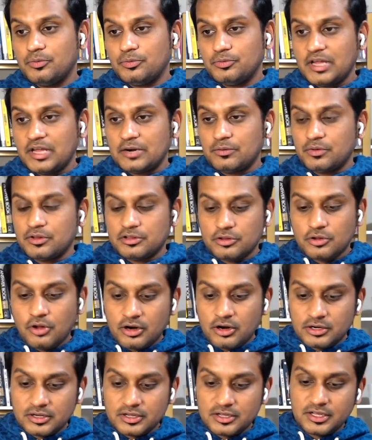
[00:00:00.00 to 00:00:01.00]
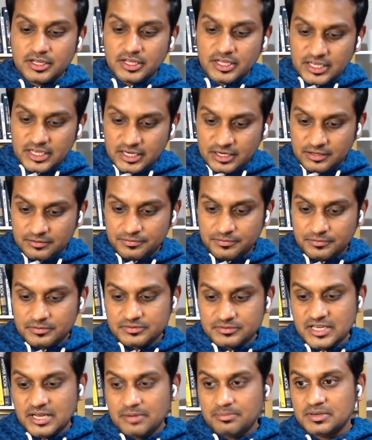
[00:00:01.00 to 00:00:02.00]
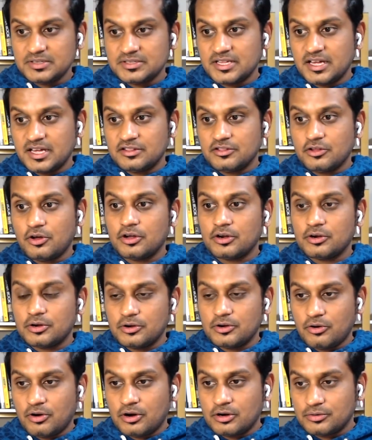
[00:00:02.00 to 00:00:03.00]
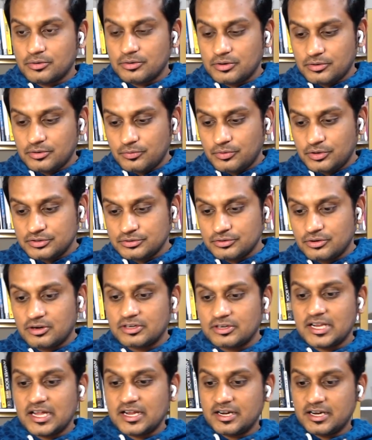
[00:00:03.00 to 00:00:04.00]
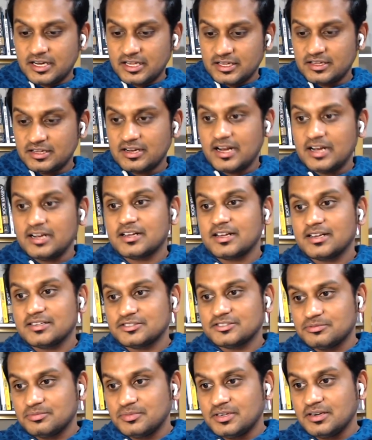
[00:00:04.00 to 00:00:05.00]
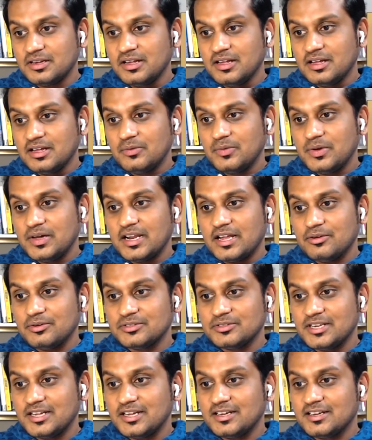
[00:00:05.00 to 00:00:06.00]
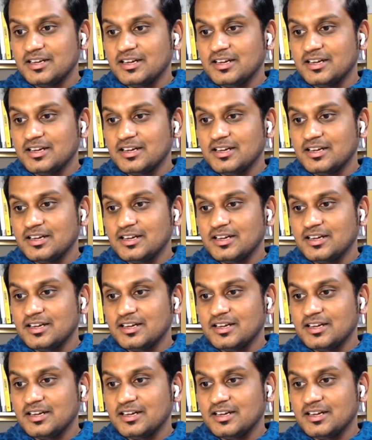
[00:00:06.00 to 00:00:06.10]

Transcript: was not enough sample size, or not was not targeting the right customer, where I was like,